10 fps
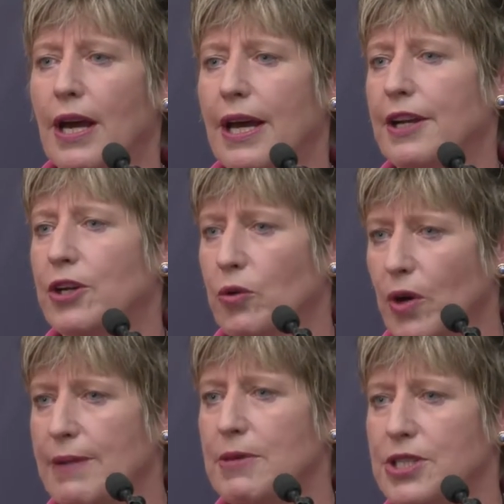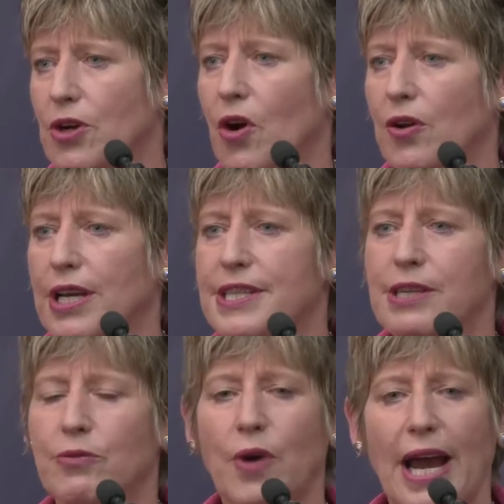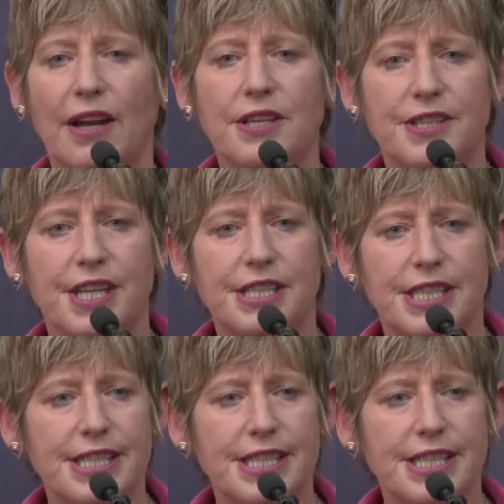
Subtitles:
an agreement on is around the